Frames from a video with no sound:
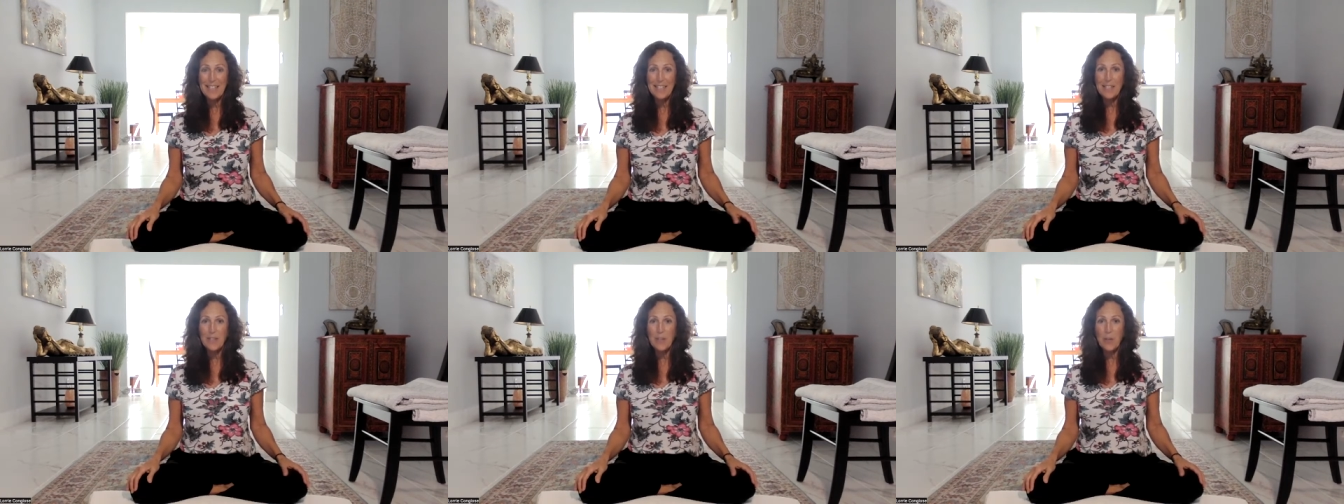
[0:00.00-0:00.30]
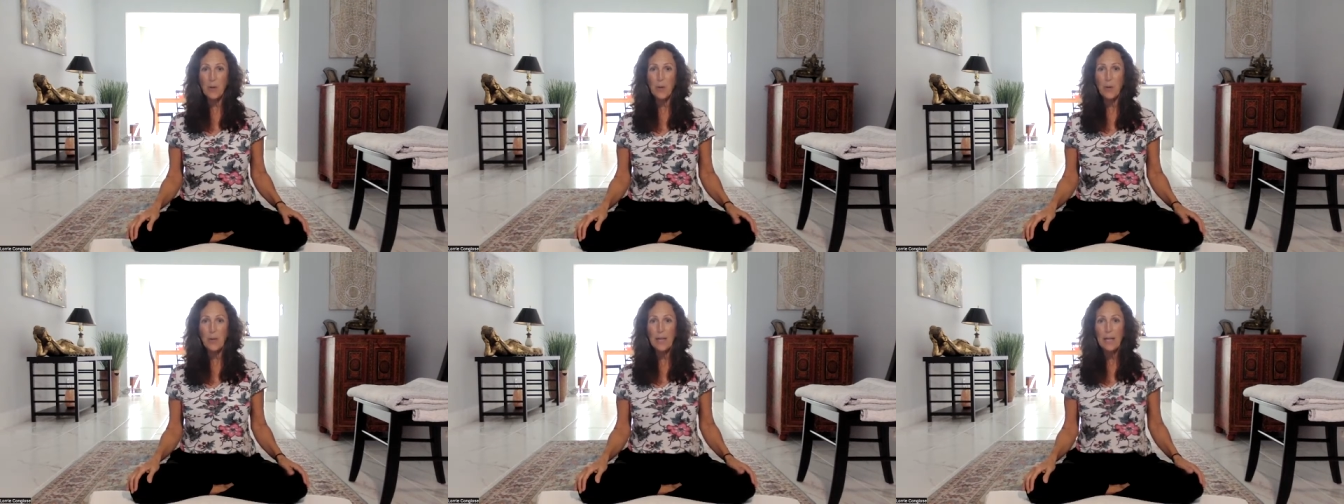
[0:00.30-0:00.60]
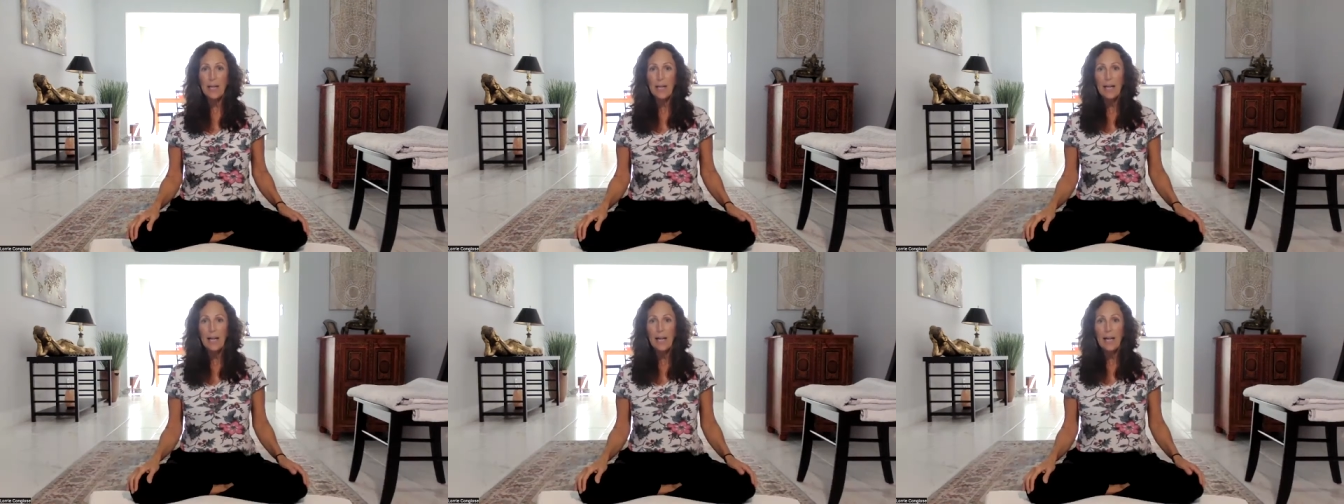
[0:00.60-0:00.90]
So
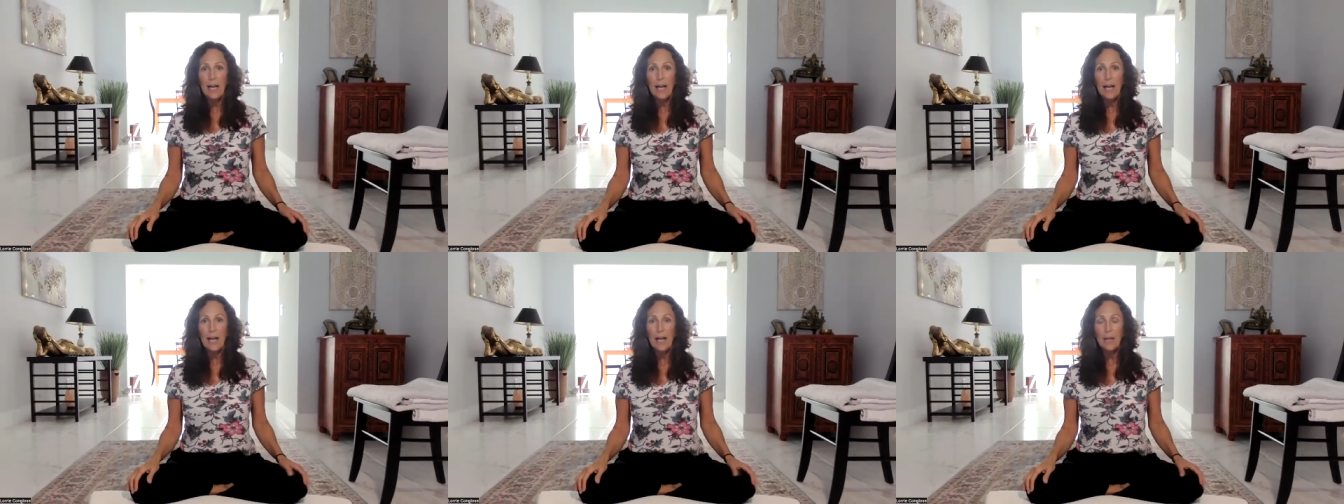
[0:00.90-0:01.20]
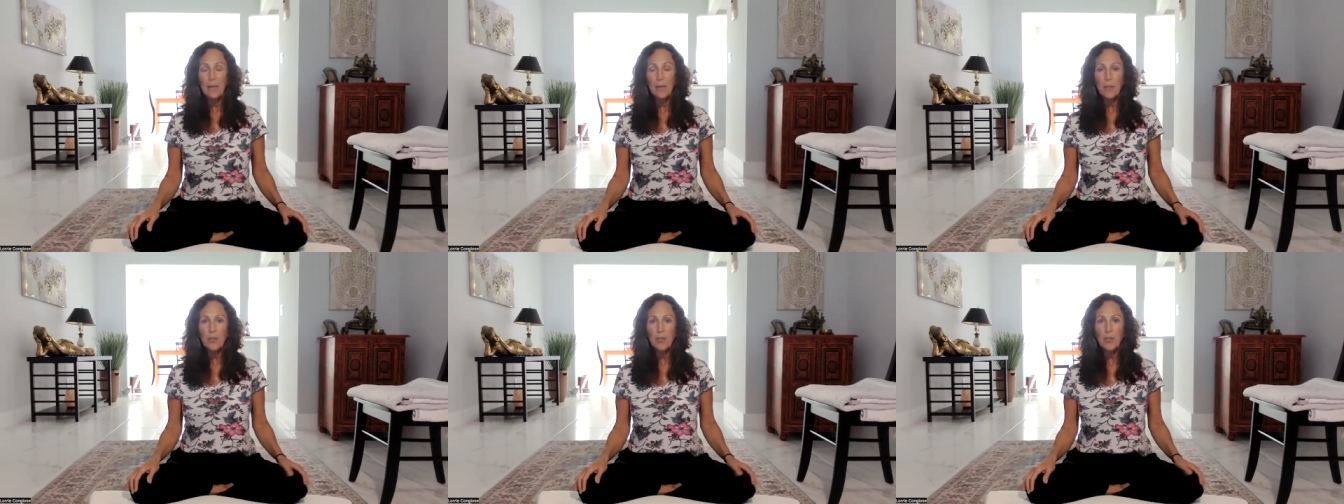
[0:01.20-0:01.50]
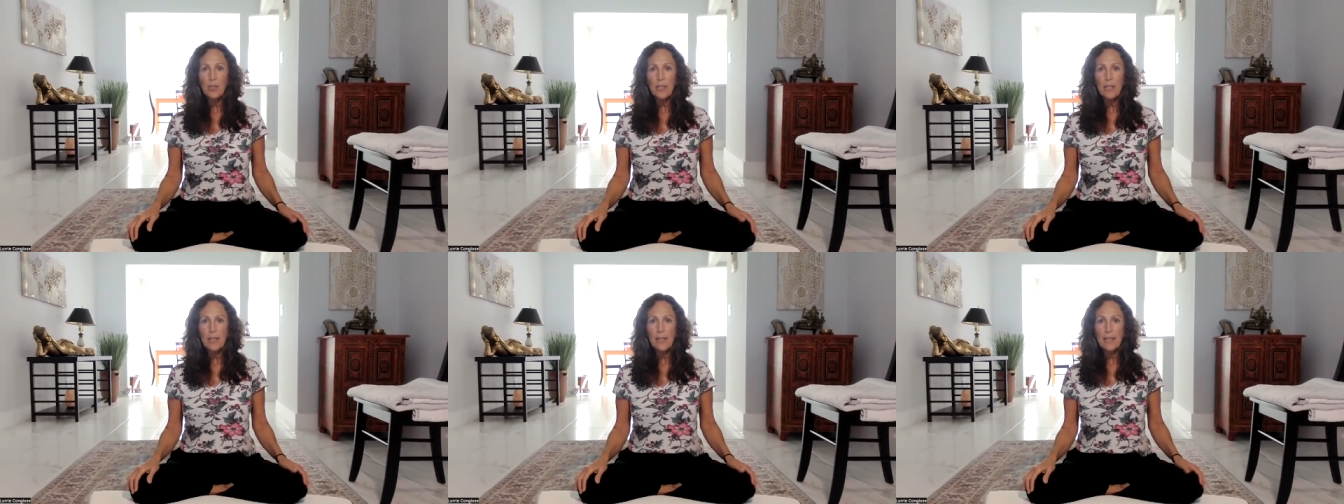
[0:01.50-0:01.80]
I want
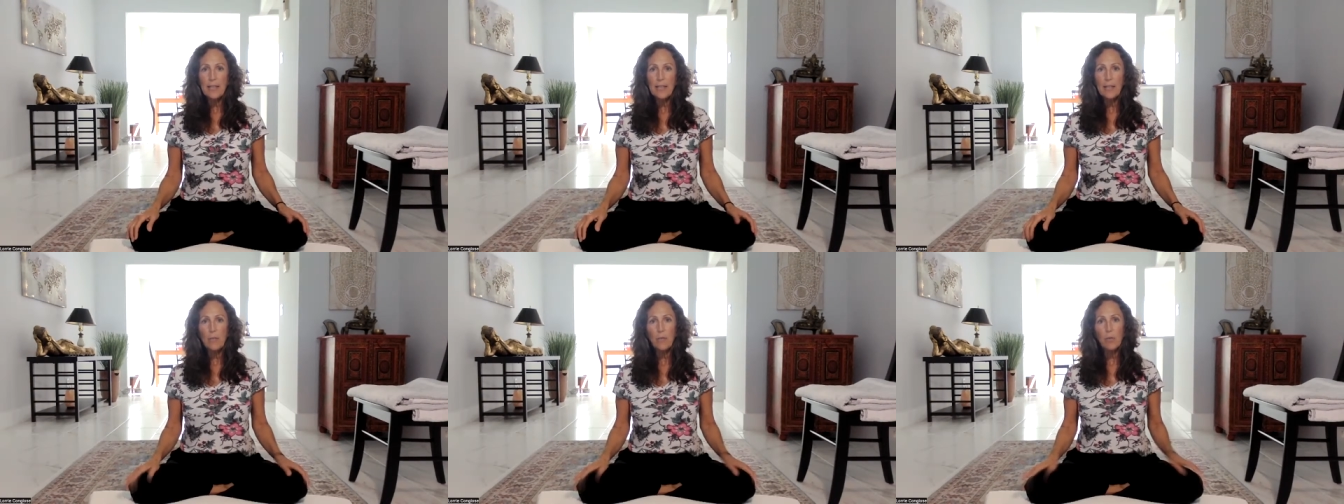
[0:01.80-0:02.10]
you to think,